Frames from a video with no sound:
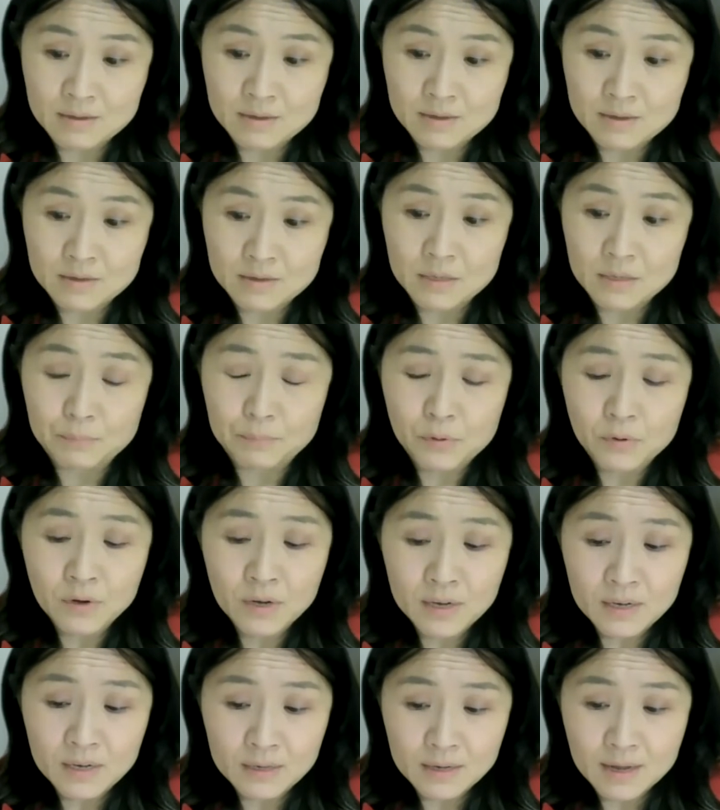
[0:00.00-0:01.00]

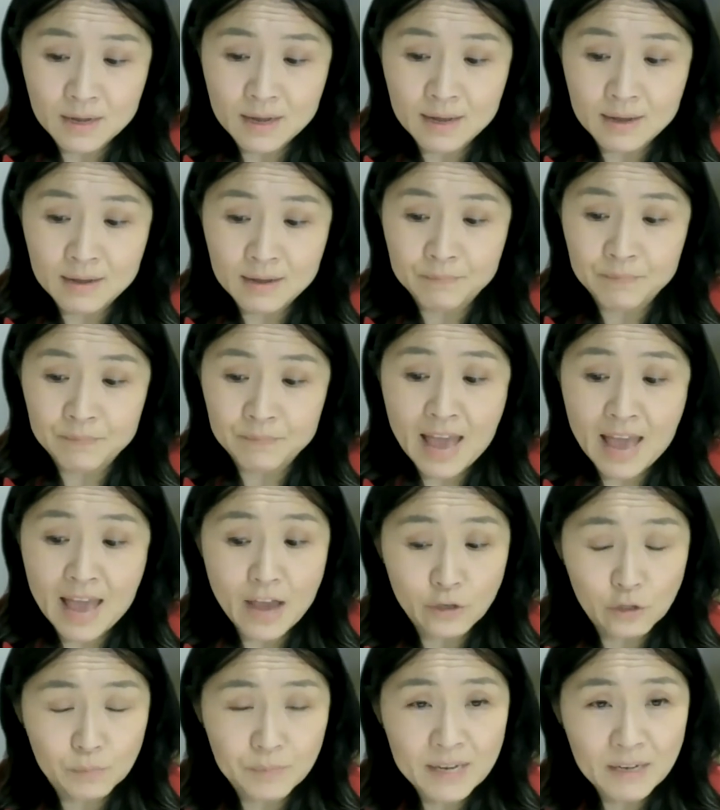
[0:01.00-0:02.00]
support
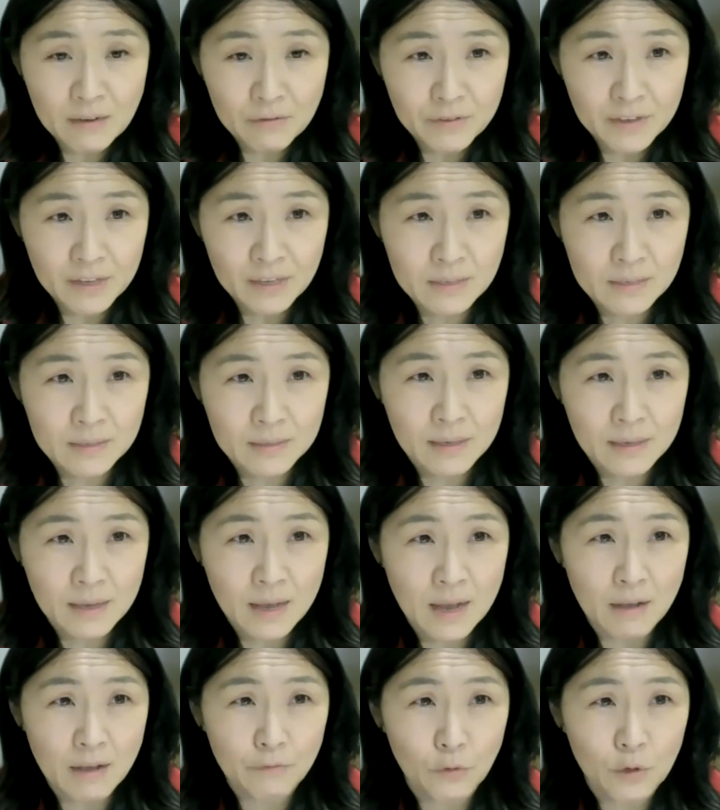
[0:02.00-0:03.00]
cash benefits
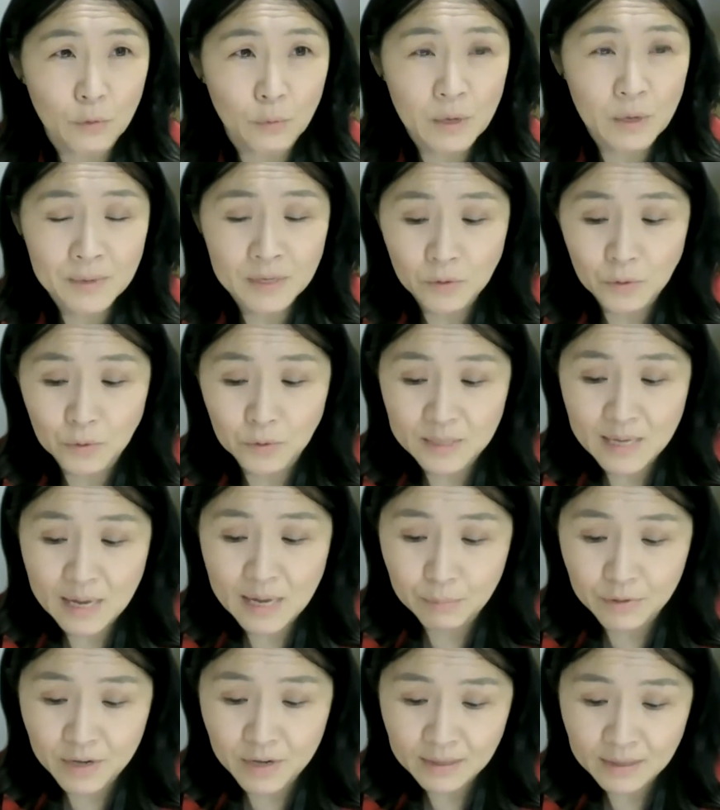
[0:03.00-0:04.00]
for women who stay
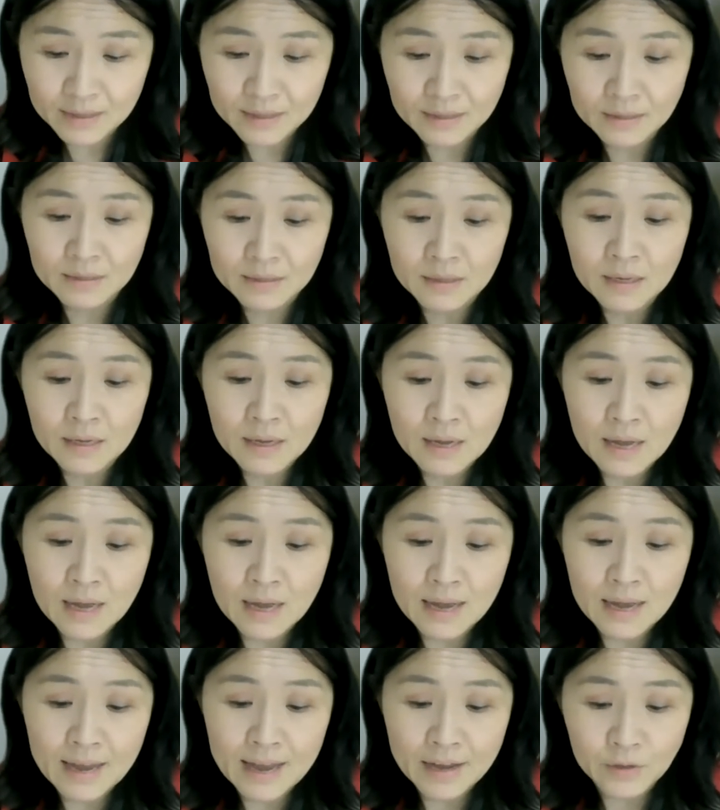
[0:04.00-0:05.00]
pregnant
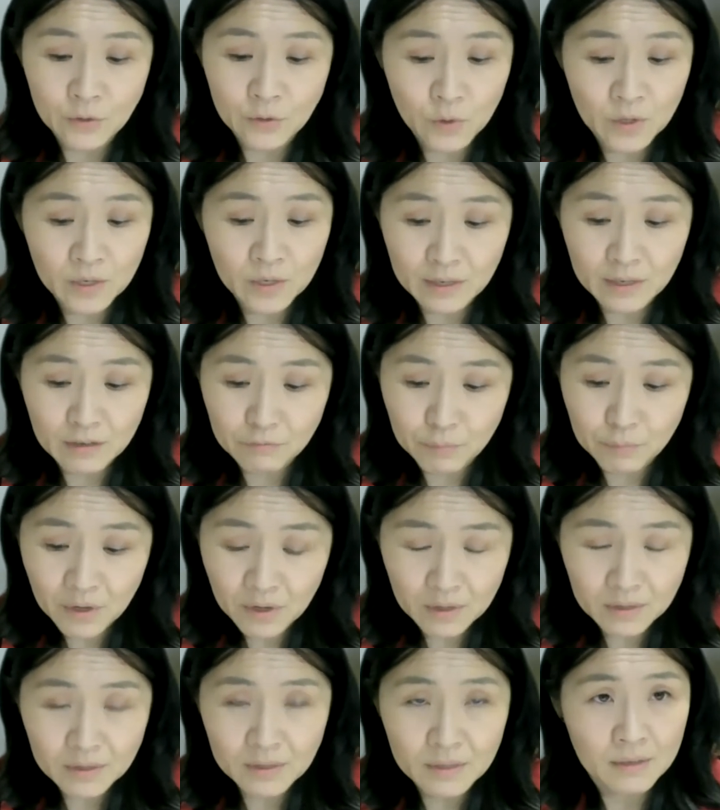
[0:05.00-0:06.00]
and or give
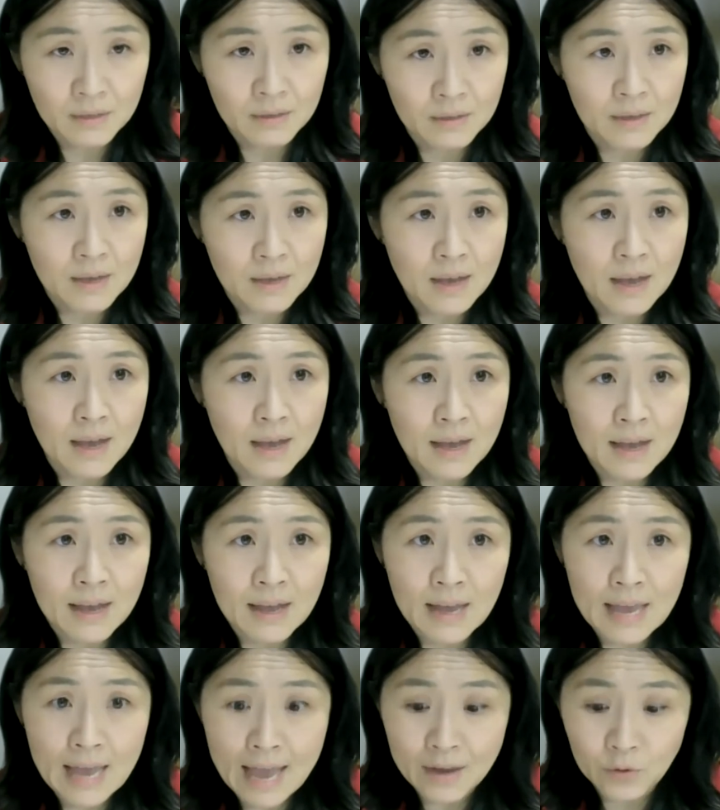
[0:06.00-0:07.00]
birth
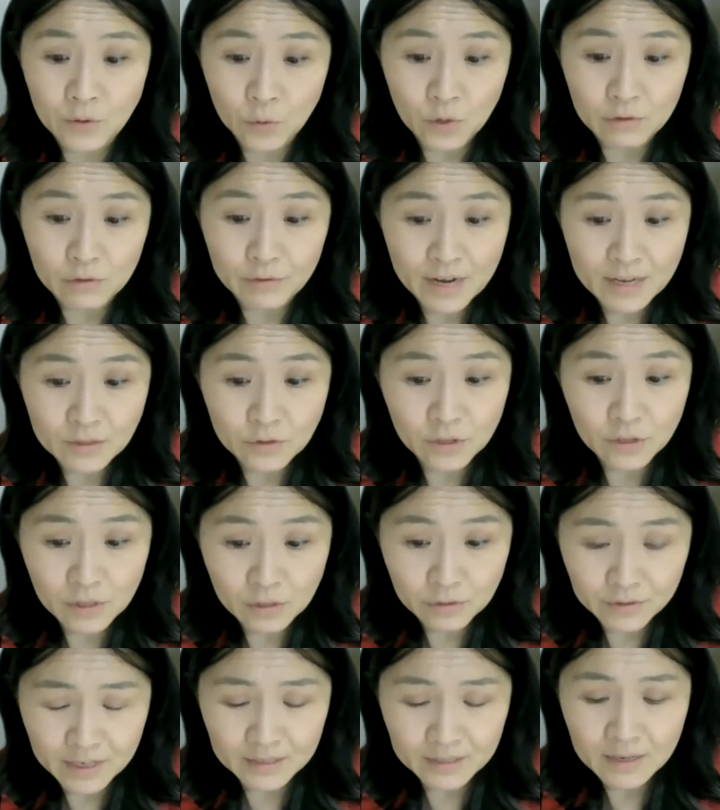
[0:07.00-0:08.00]
and or raise
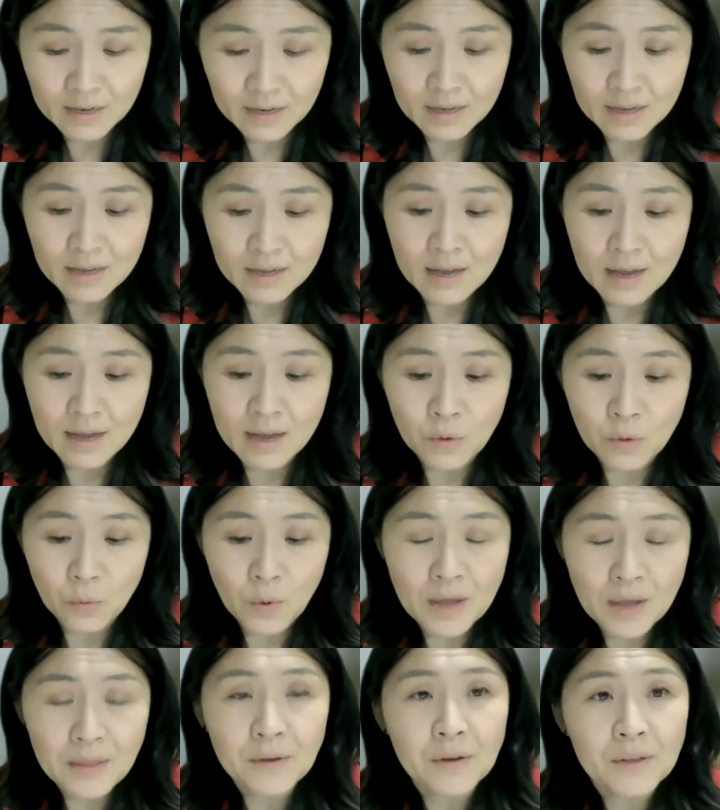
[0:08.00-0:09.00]
children,
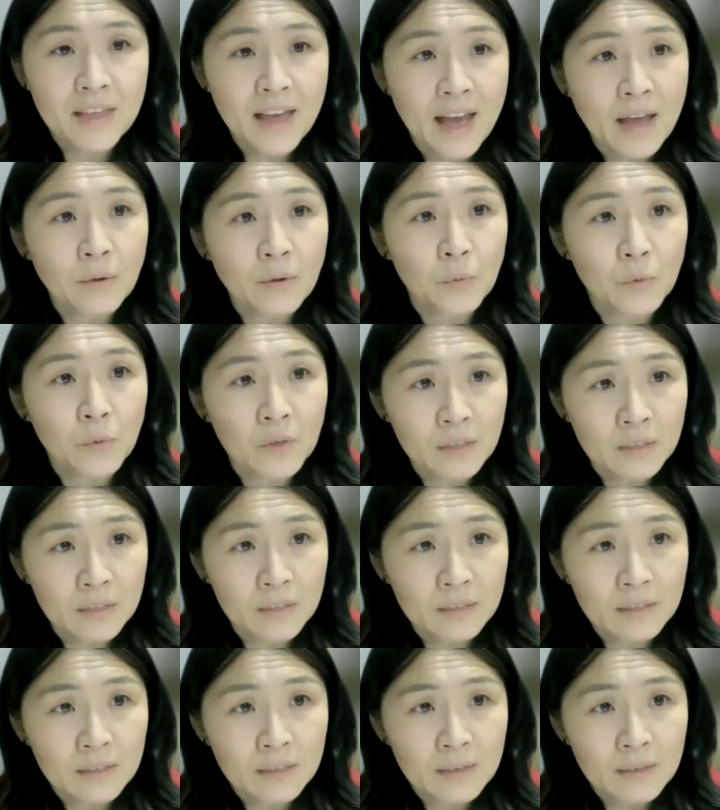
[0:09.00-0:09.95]
whether that would